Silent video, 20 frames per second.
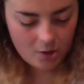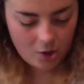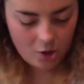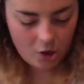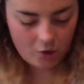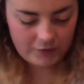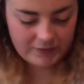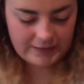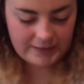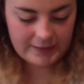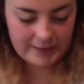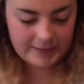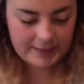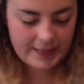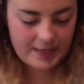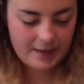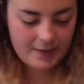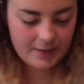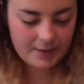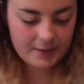Obviously the
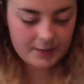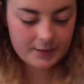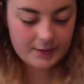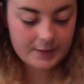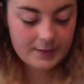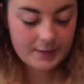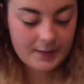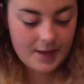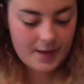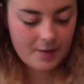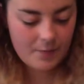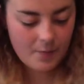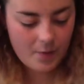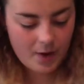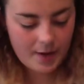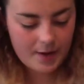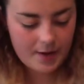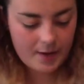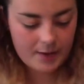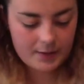teeth can stay
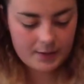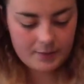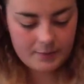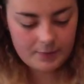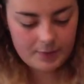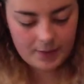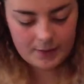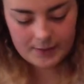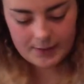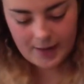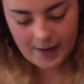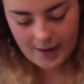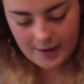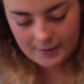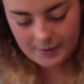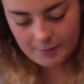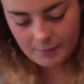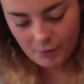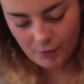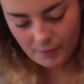white, I don't need to
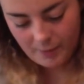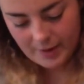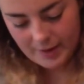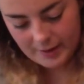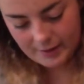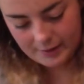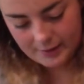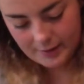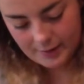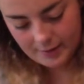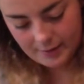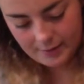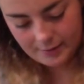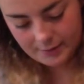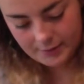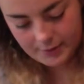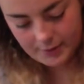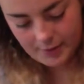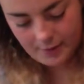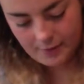add more paint to
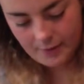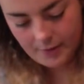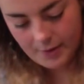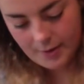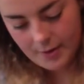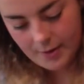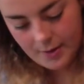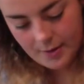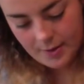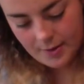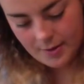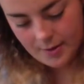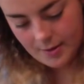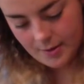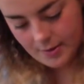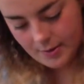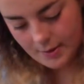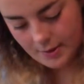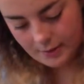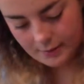those, so
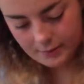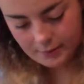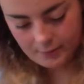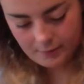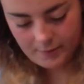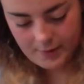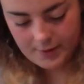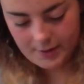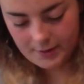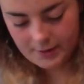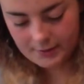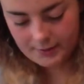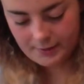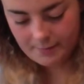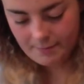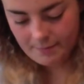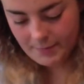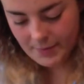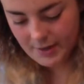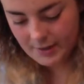that's already some
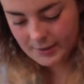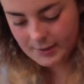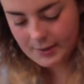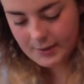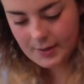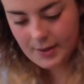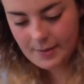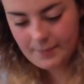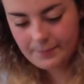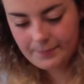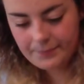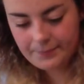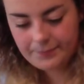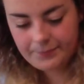bits done.